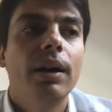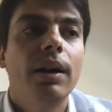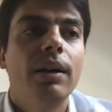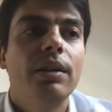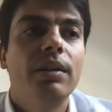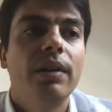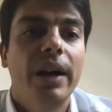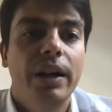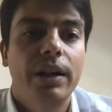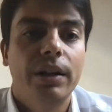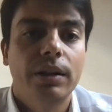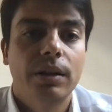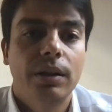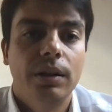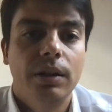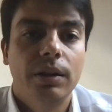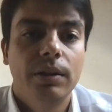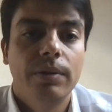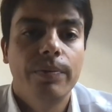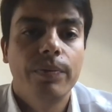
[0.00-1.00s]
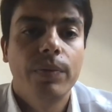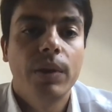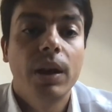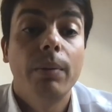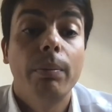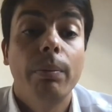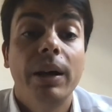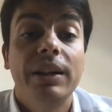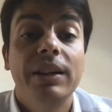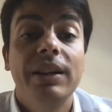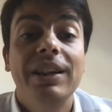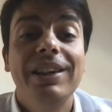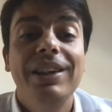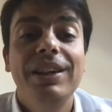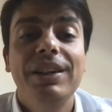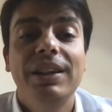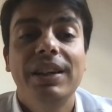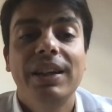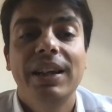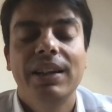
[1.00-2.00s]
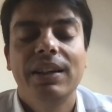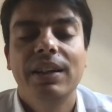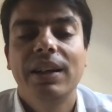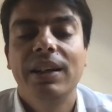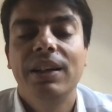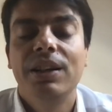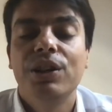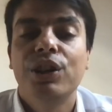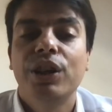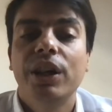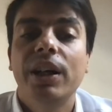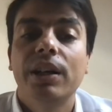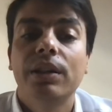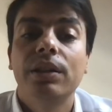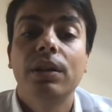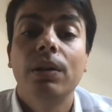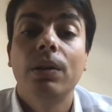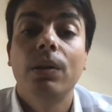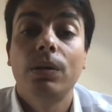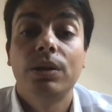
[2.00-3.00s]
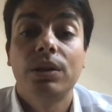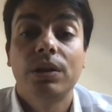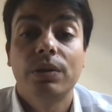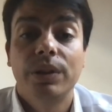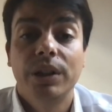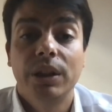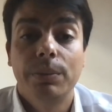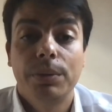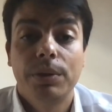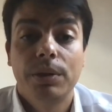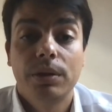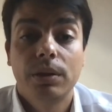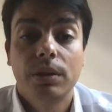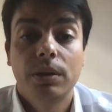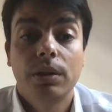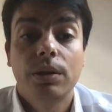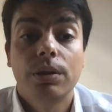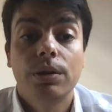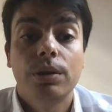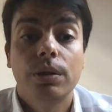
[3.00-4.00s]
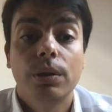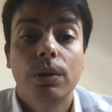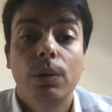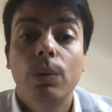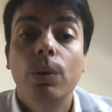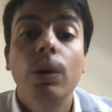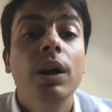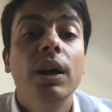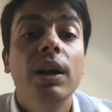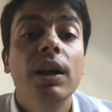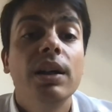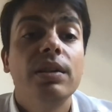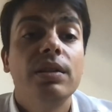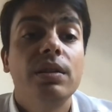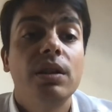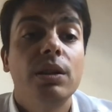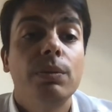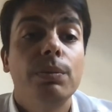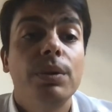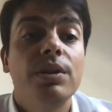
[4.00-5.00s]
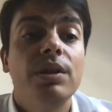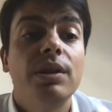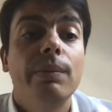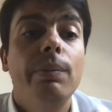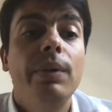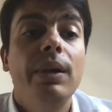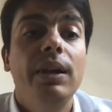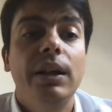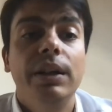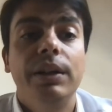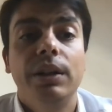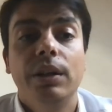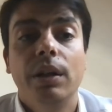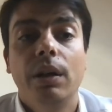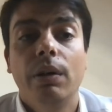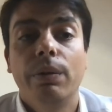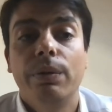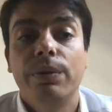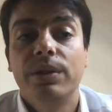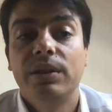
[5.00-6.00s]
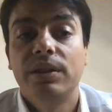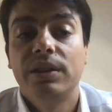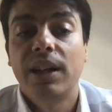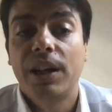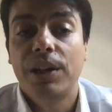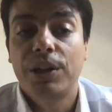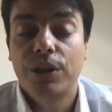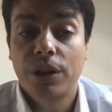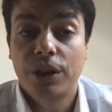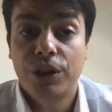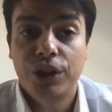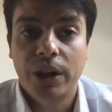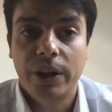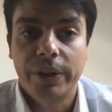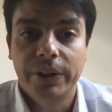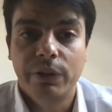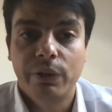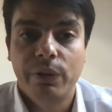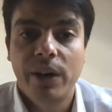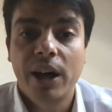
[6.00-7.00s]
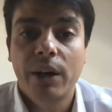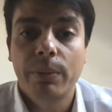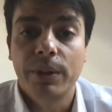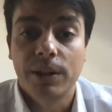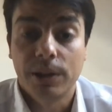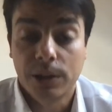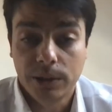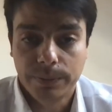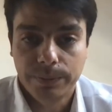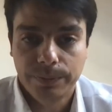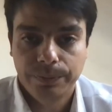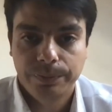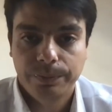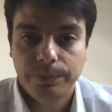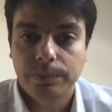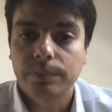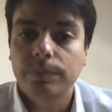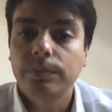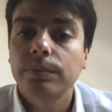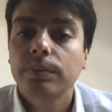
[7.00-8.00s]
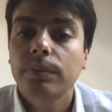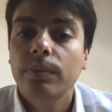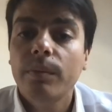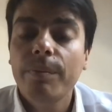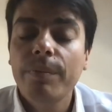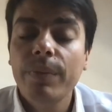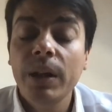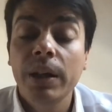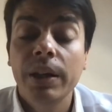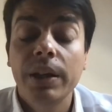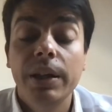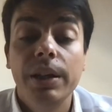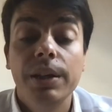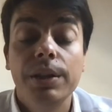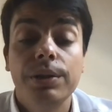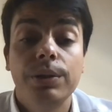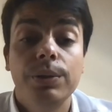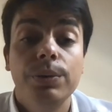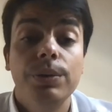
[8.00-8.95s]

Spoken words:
directly, but it can inject all scripts. So the responsibility of such shared fragments is to